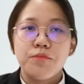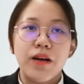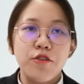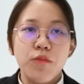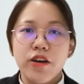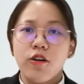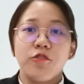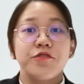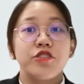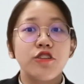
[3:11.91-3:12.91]
by way
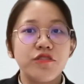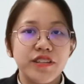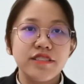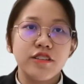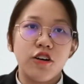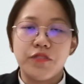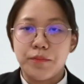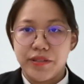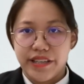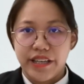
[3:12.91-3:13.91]
of notice of
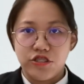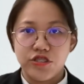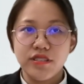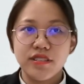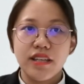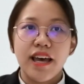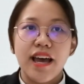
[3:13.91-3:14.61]
applications,